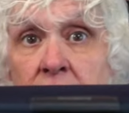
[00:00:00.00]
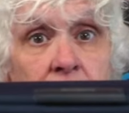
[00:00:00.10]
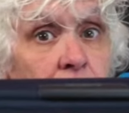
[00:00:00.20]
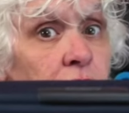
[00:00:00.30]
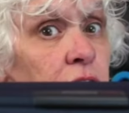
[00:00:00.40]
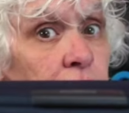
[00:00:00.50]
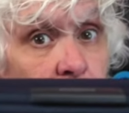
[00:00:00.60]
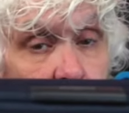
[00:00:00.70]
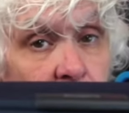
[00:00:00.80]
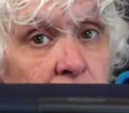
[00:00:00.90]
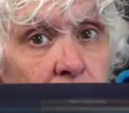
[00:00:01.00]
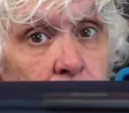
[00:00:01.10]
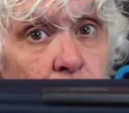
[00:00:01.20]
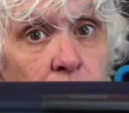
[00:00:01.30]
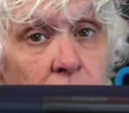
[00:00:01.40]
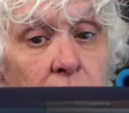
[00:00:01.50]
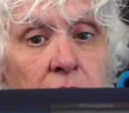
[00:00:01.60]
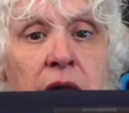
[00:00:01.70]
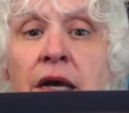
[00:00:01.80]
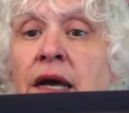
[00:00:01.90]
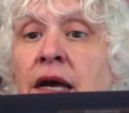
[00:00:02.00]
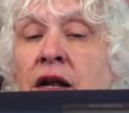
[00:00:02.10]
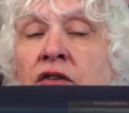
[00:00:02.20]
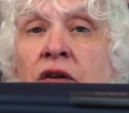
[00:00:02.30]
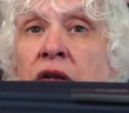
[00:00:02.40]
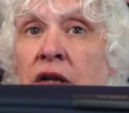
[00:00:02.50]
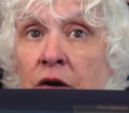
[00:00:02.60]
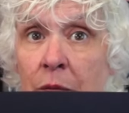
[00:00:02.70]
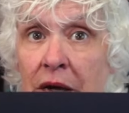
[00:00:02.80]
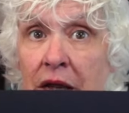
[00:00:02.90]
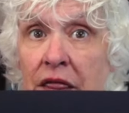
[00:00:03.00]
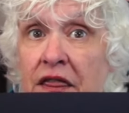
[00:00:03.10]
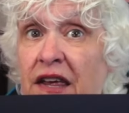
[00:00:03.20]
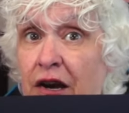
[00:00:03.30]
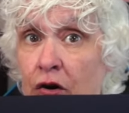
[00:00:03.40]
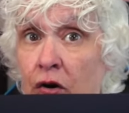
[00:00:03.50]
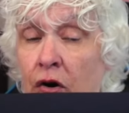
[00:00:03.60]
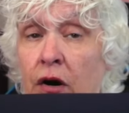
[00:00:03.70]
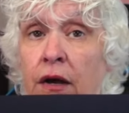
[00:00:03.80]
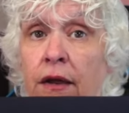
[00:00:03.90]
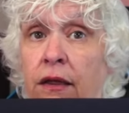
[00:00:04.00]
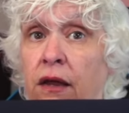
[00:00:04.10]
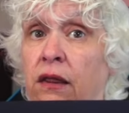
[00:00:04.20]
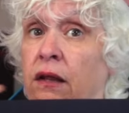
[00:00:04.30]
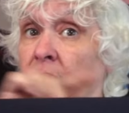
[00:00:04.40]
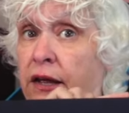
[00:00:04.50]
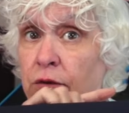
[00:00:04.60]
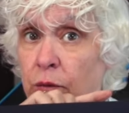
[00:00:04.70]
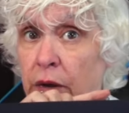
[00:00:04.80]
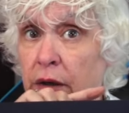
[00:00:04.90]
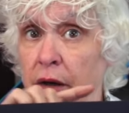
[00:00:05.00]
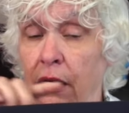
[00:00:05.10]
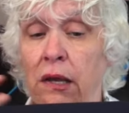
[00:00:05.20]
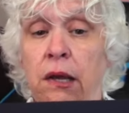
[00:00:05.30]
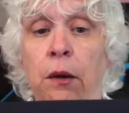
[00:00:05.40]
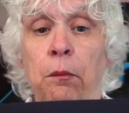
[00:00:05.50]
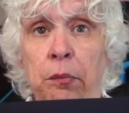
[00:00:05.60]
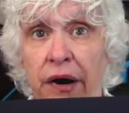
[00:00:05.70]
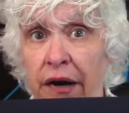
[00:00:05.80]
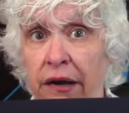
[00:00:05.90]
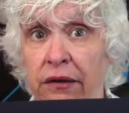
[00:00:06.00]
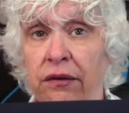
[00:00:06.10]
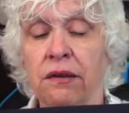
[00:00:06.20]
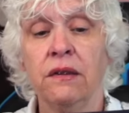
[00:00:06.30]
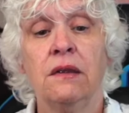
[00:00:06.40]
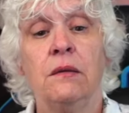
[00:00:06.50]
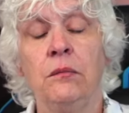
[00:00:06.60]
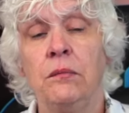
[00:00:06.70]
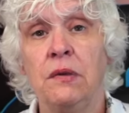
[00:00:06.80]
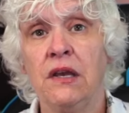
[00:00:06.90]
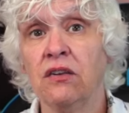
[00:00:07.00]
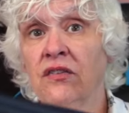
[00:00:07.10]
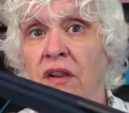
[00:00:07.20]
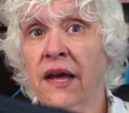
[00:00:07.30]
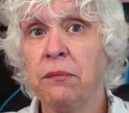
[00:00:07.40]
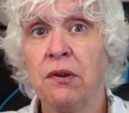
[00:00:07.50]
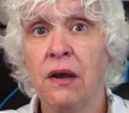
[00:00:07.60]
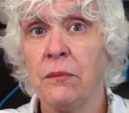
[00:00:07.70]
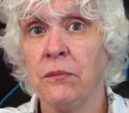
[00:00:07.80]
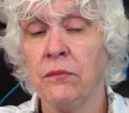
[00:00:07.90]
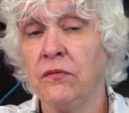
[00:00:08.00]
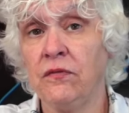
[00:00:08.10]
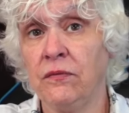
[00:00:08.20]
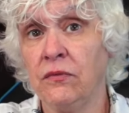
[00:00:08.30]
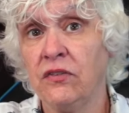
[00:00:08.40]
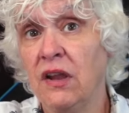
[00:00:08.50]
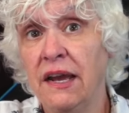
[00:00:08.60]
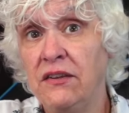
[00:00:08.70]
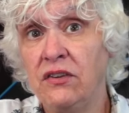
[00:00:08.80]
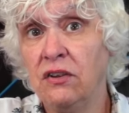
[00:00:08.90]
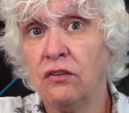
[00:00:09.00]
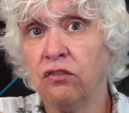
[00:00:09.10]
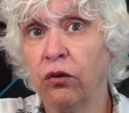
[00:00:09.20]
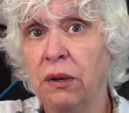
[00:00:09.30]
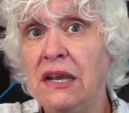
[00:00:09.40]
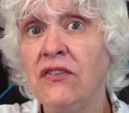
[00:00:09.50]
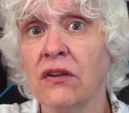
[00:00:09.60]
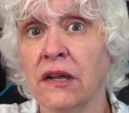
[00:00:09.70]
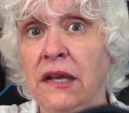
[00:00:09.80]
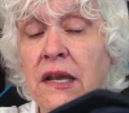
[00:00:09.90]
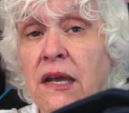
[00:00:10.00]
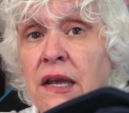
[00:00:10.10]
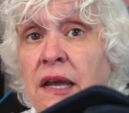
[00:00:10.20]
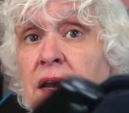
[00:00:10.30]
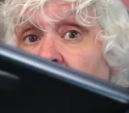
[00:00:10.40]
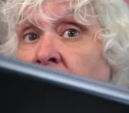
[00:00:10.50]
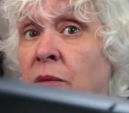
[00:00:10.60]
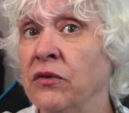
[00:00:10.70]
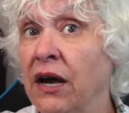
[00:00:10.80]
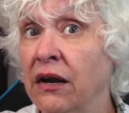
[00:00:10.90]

it is a very slim profile. It is a little bit thicker than the leather one, but because the laptop slides in there so easily, it comes out